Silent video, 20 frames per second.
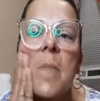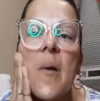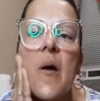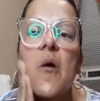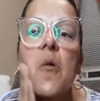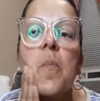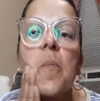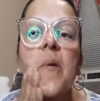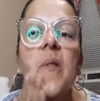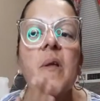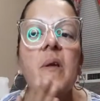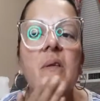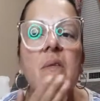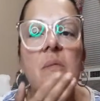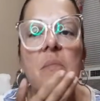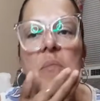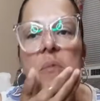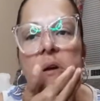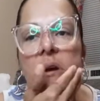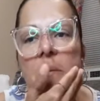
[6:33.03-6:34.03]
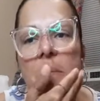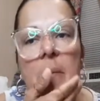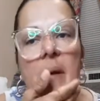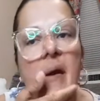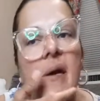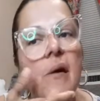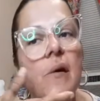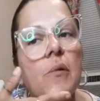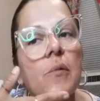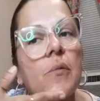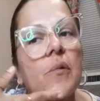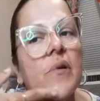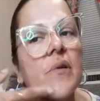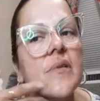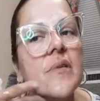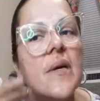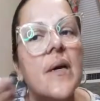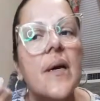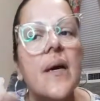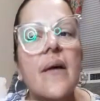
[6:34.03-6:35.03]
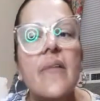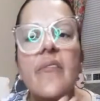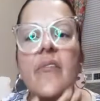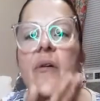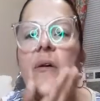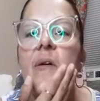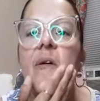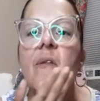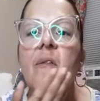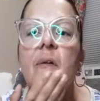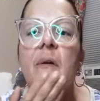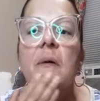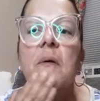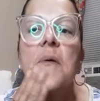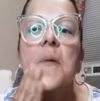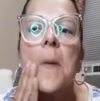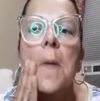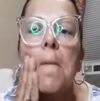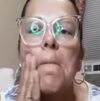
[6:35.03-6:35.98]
Hope it doesn't break me out because I have another.